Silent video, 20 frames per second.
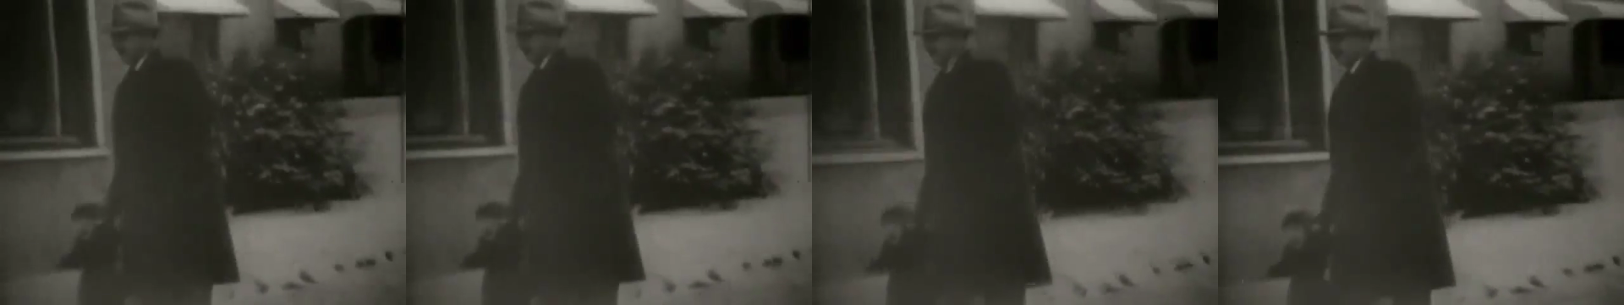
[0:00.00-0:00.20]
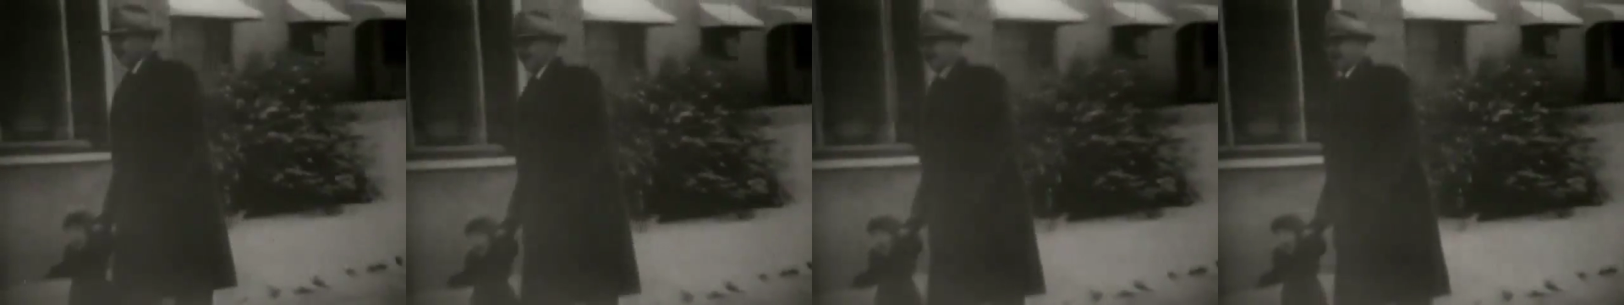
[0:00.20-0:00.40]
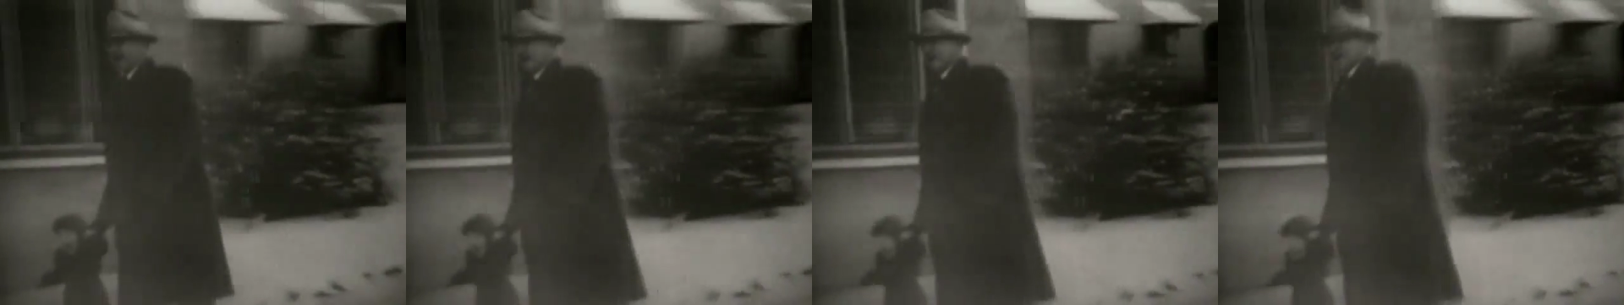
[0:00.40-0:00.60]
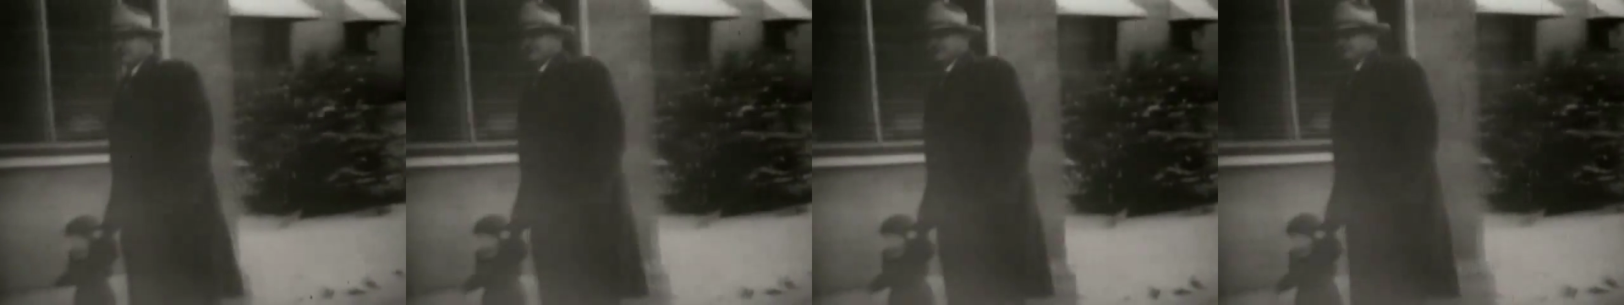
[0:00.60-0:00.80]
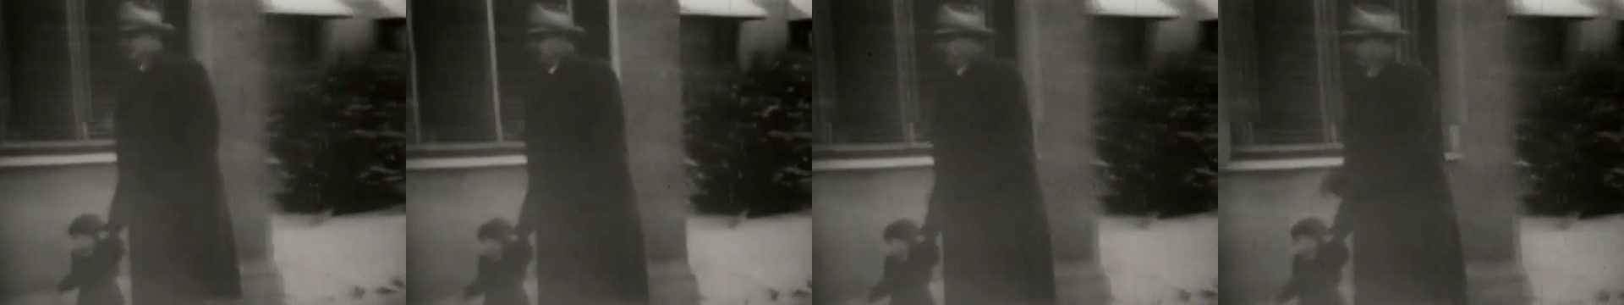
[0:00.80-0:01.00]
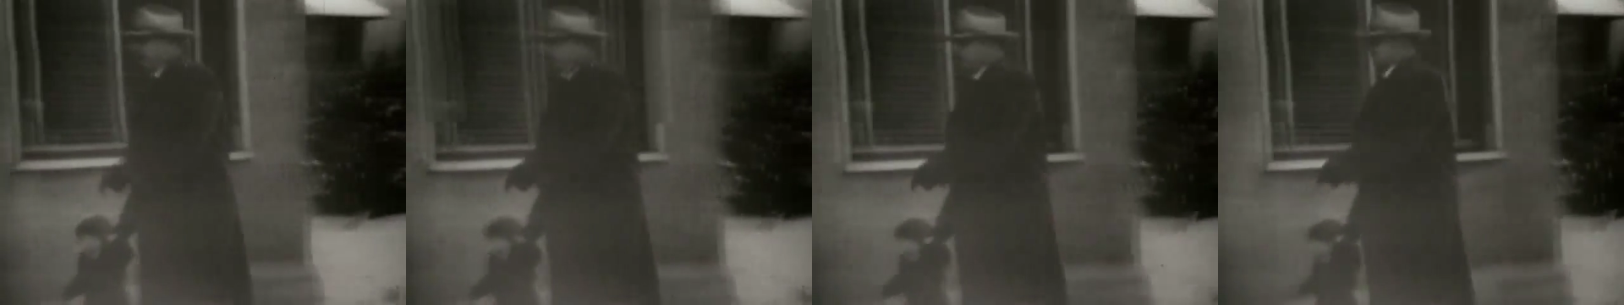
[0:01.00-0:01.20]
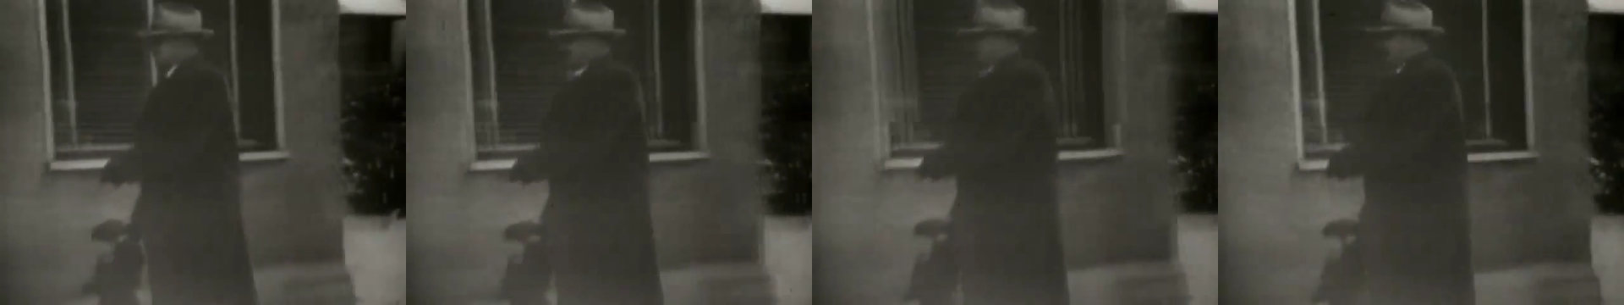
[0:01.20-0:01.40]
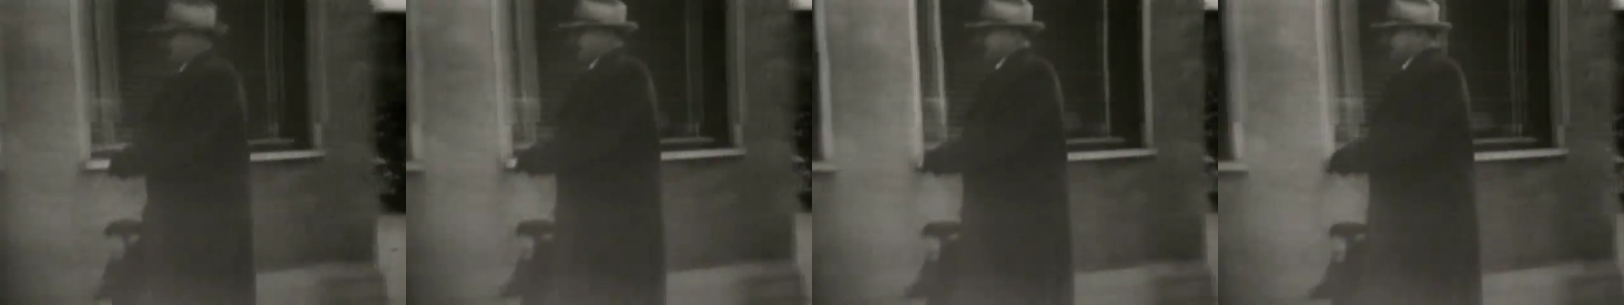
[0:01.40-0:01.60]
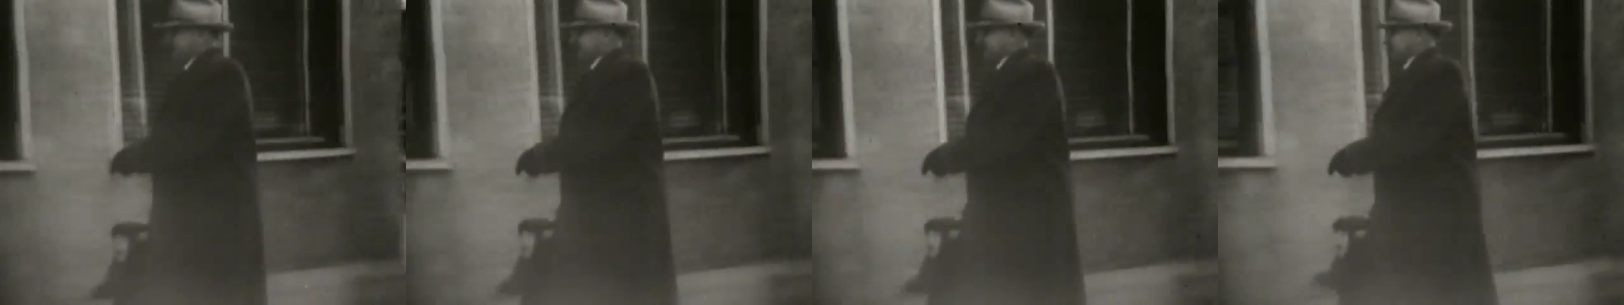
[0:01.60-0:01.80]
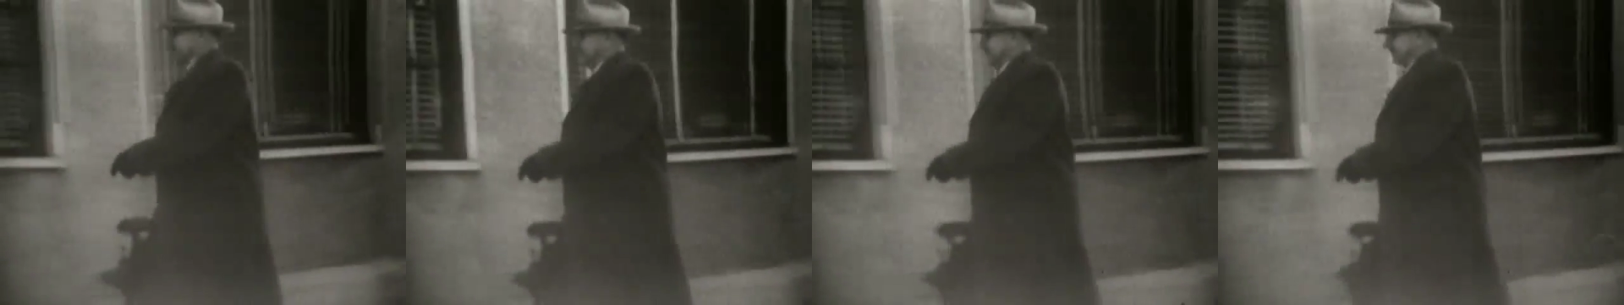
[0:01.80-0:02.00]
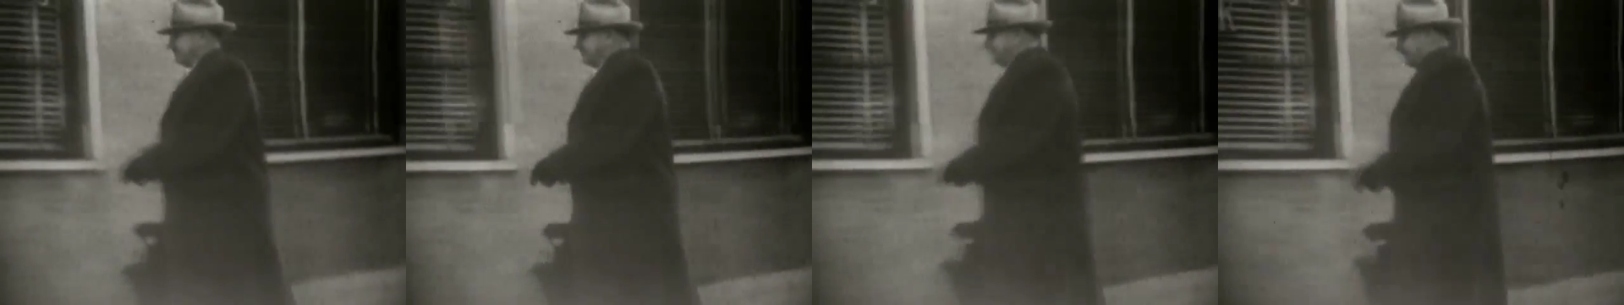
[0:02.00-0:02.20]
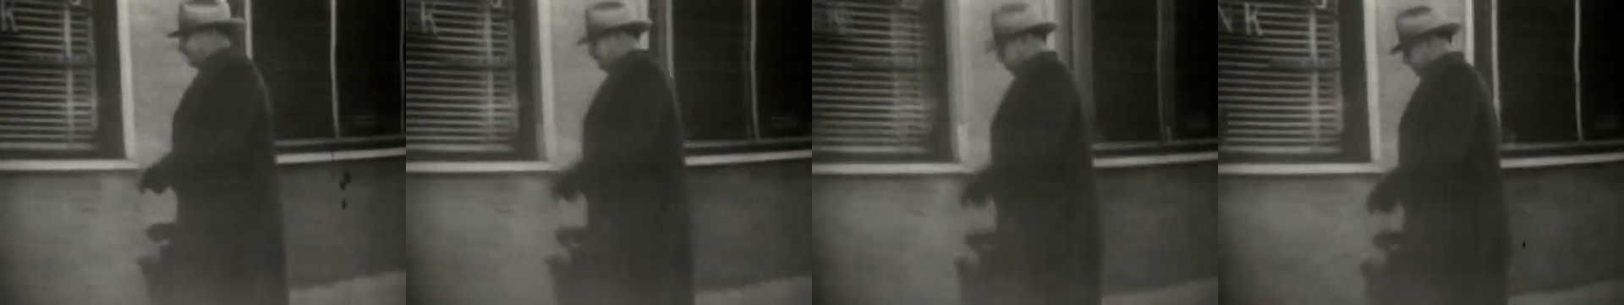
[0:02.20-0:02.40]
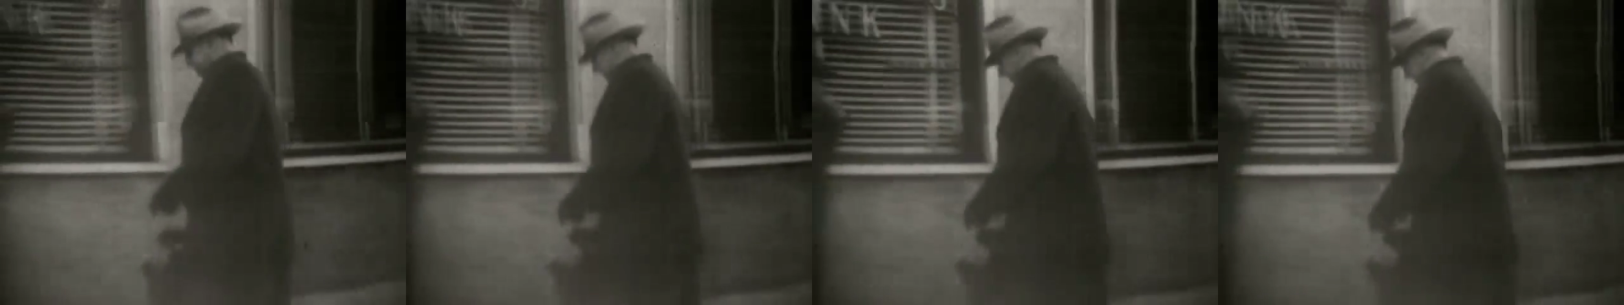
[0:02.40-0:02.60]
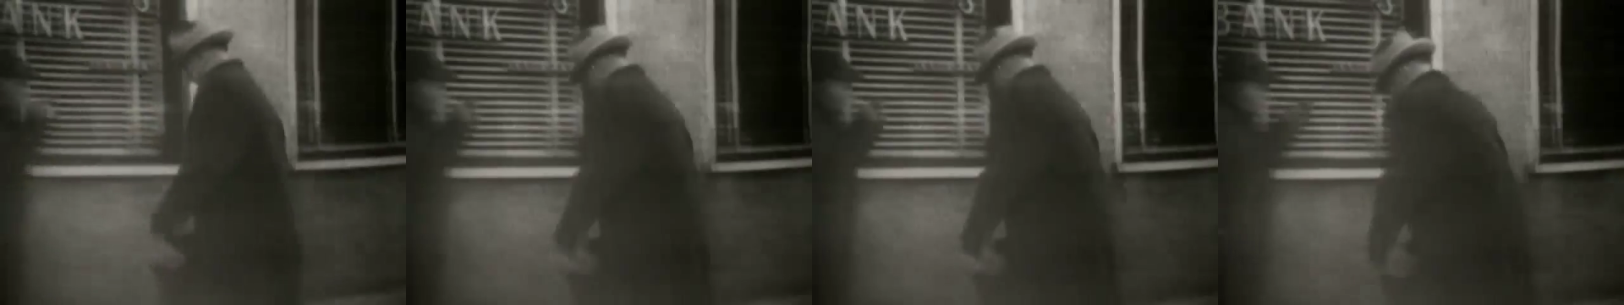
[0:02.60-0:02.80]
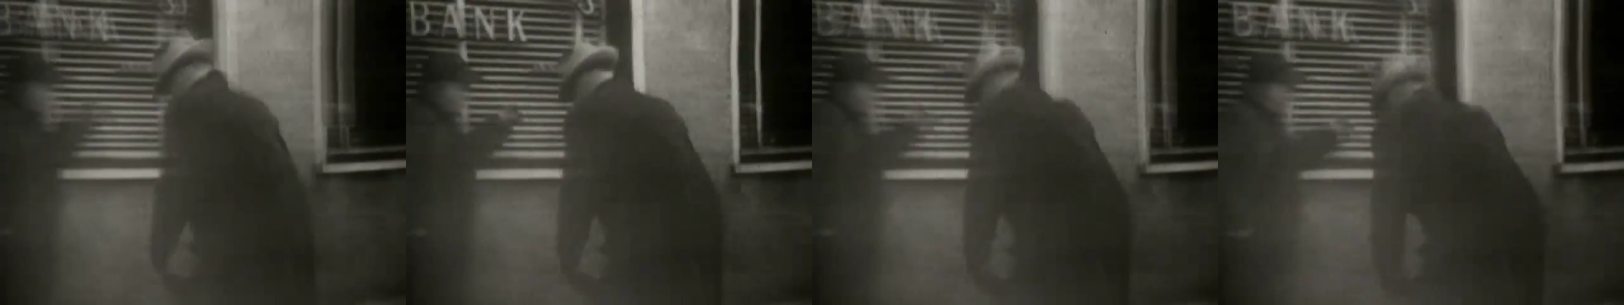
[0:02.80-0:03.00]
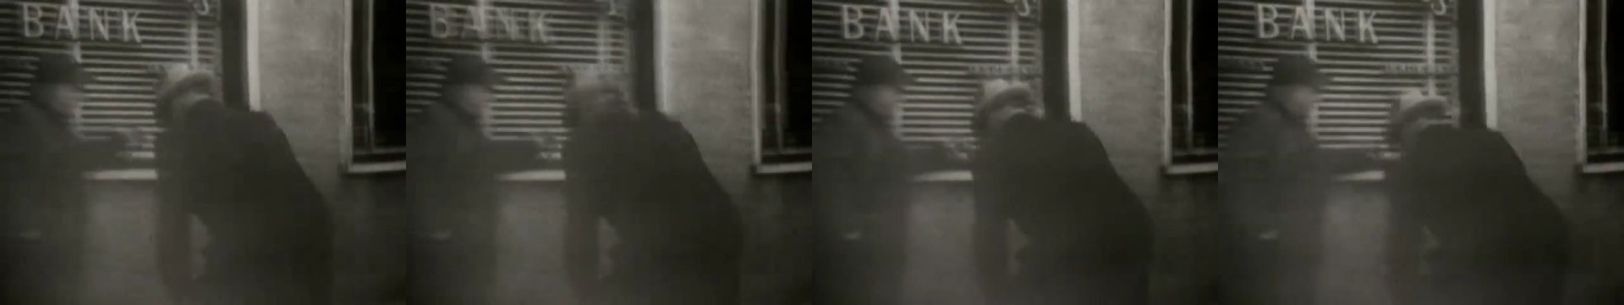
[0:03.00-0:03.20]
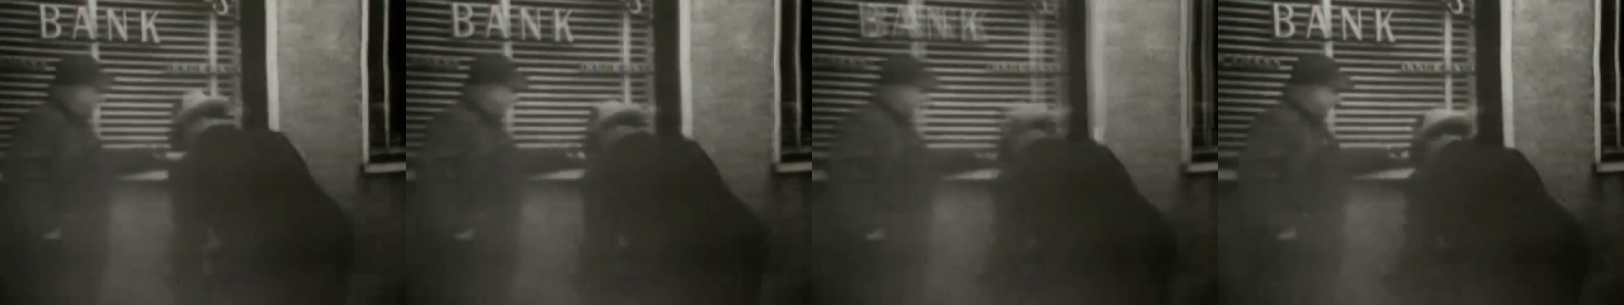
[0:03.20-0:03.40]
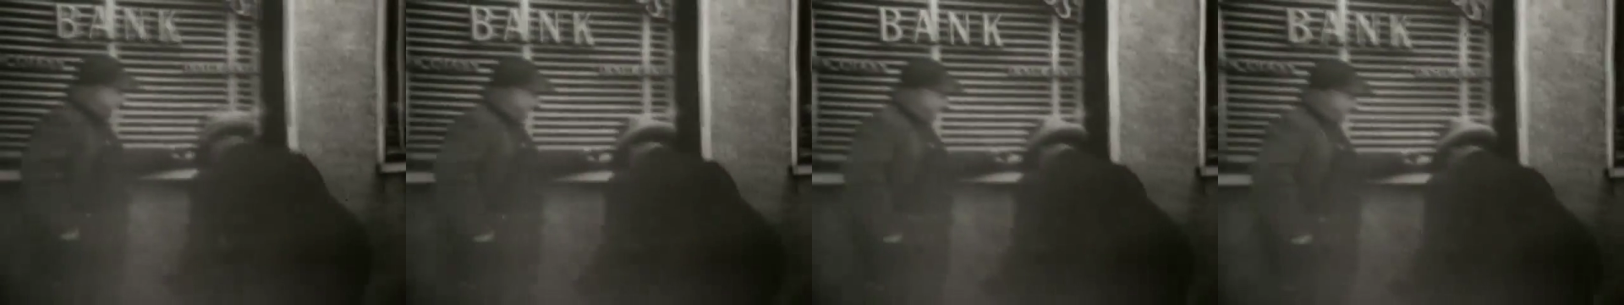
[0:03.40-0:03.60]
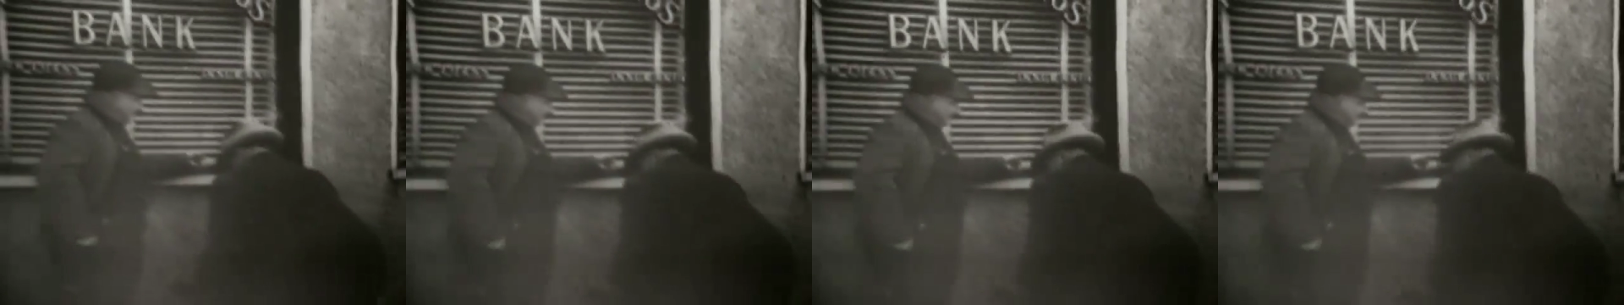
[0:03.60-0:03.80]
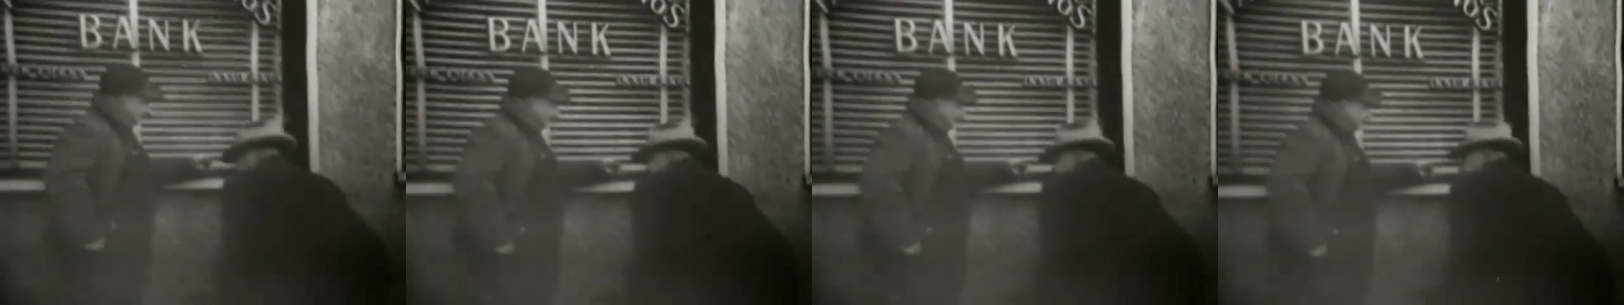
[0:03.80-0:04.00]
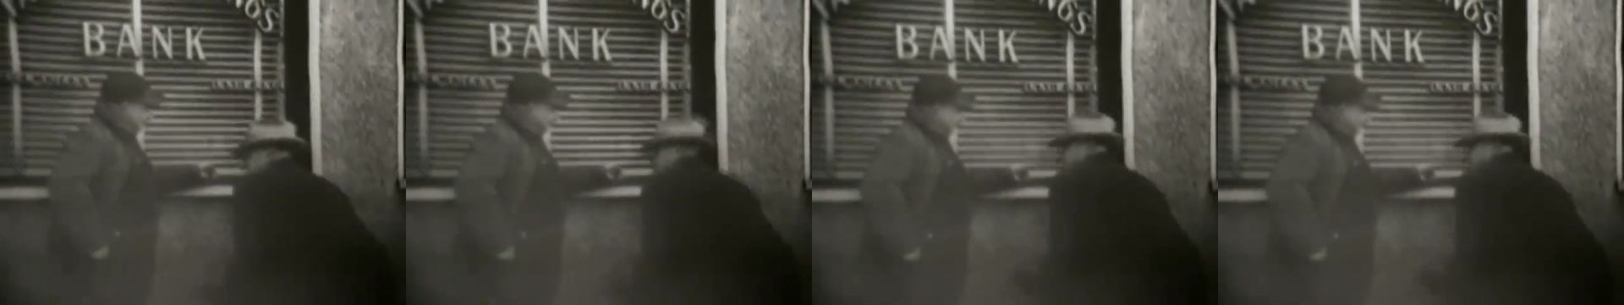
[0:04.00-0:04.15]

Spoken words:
Nobody's mouth can be seen.